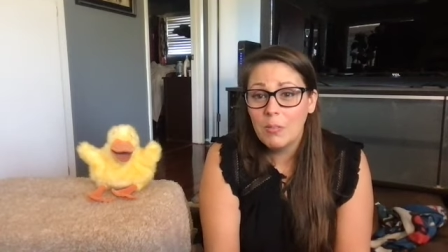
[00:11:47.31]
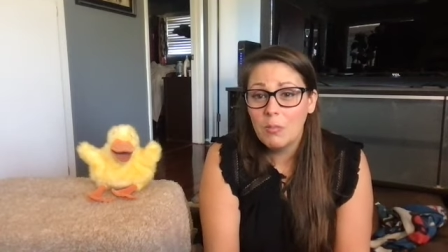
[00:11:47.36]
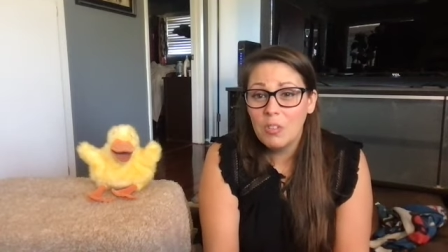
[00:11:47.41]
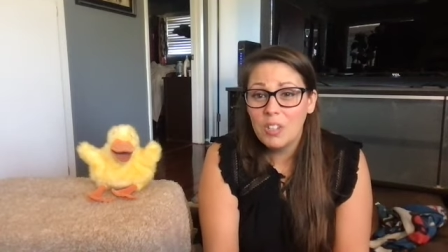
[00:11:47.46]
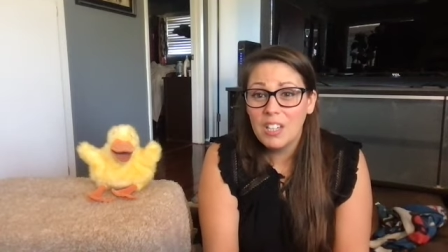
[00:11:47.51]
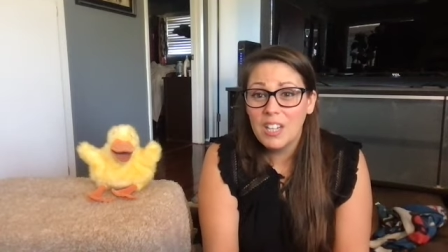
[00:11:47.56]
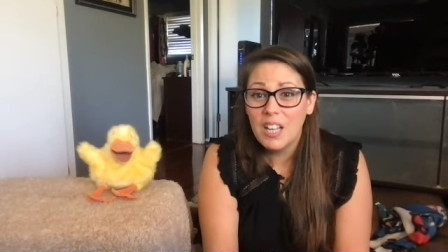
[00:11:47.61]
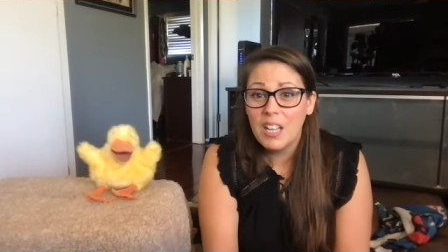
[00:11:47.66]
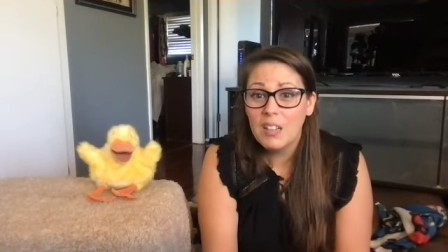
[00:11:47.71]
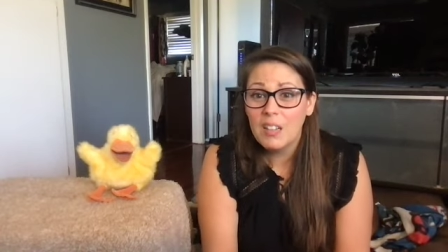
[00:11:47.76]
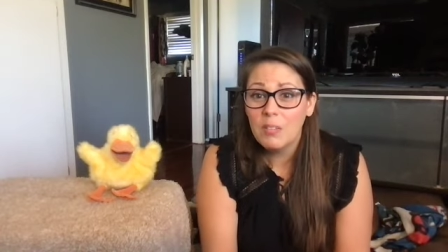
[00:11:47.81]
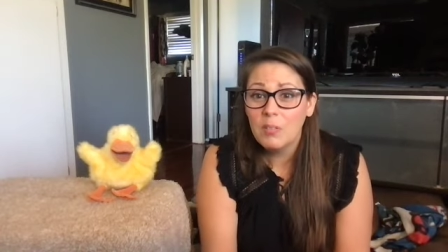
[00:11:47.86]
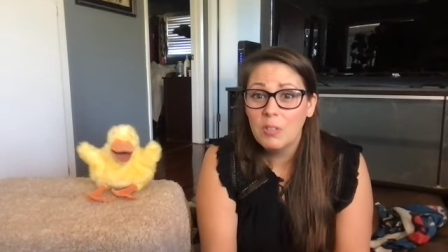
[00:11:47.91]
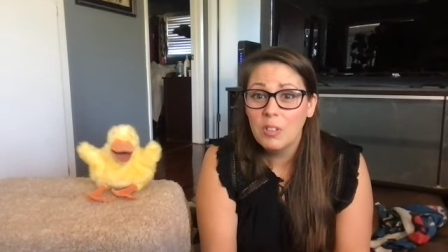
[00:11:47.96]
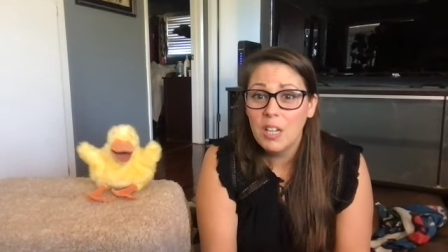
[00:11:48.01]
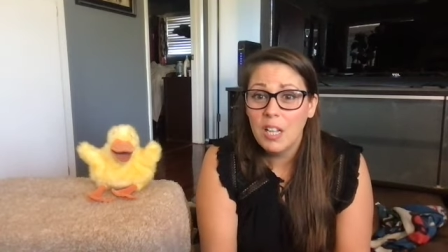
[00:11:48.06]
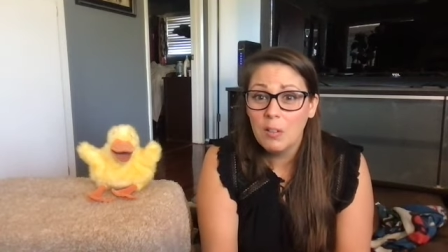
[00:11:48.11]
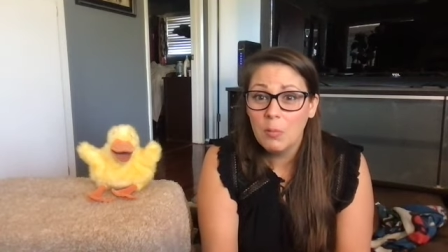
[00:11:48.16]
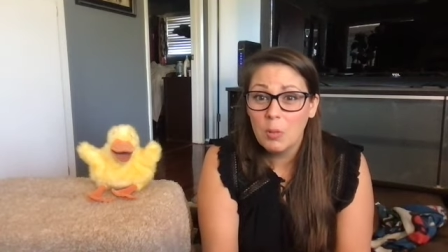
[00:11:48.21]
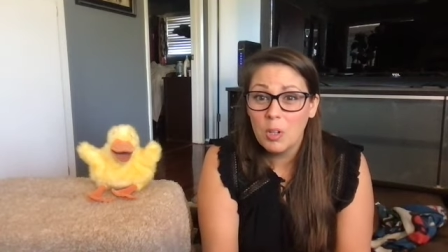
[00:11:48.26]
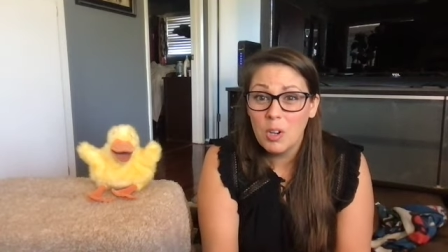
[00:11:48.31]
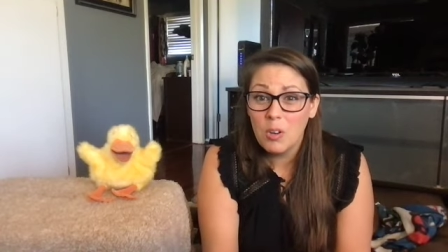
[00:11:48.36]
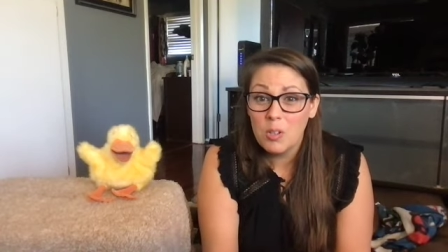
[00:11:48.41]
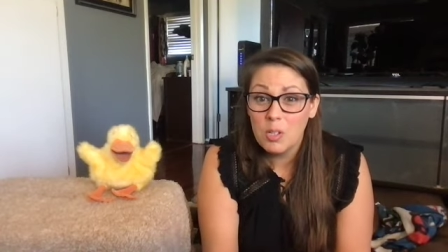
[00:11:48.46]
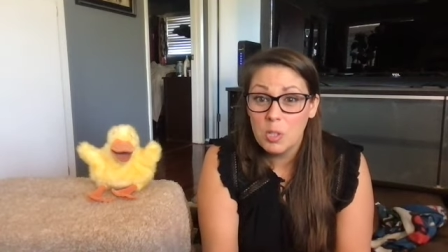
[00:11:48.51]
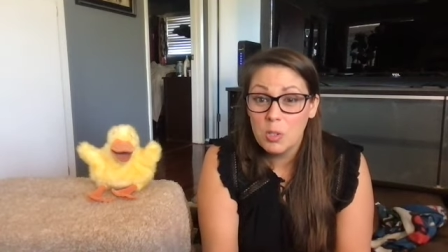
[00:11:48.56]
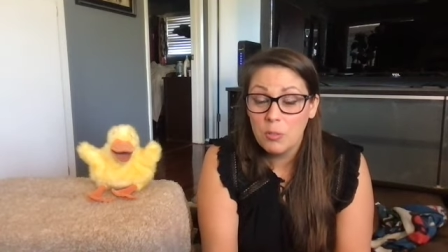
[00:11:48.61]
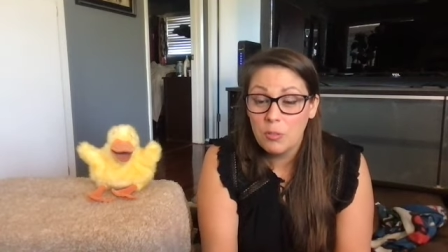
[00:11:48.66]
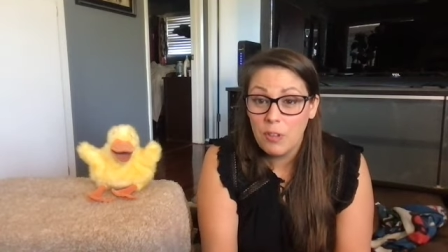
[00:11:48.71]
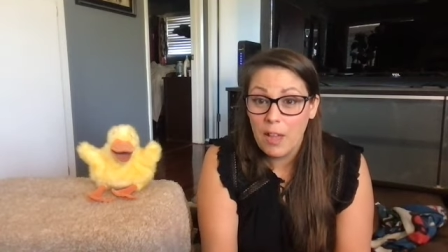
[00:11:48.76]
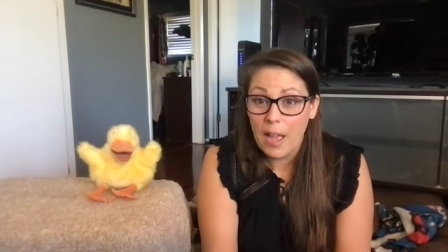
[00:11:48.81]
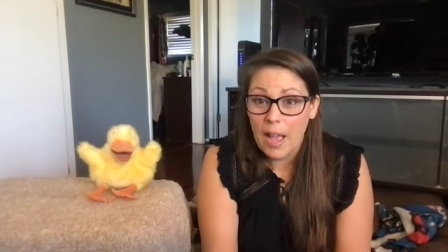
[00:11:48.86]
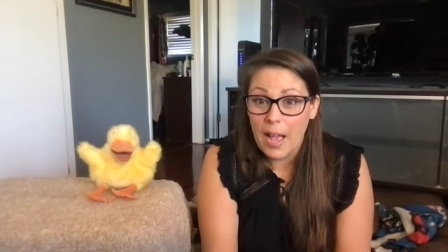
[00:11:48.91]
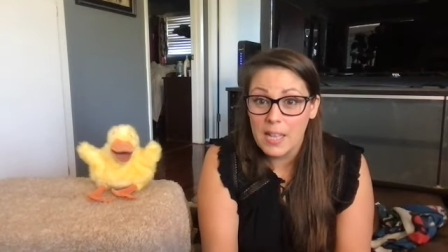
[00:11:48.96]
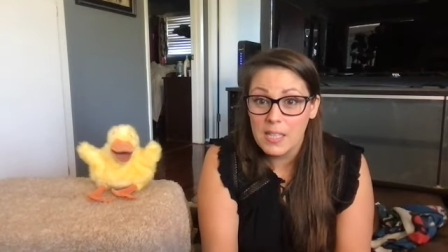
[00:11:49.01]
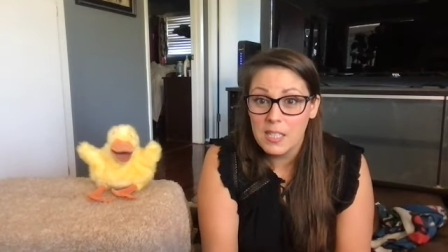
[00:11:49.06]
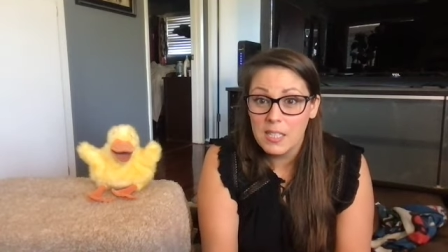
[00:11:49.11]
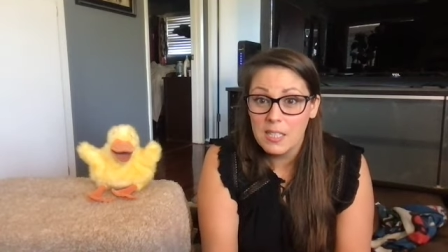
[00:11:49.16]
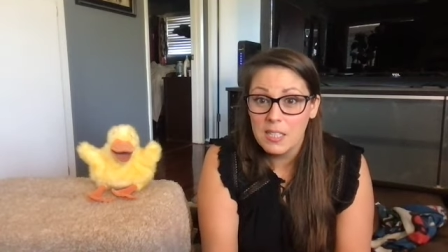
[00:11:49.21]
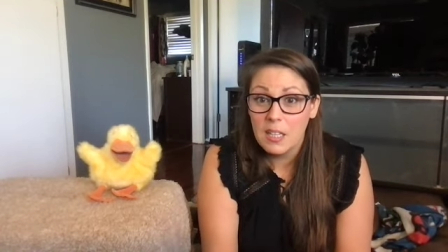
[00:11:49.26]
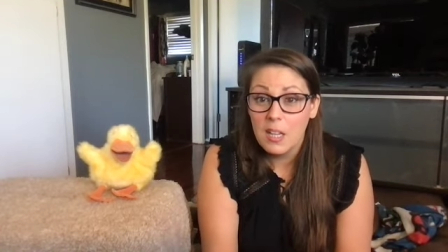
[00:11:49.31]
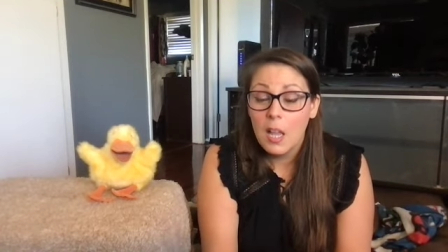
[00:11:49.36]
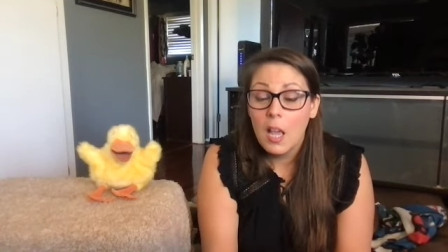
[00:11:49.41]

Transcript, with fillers: we're not we're not we're going too fast.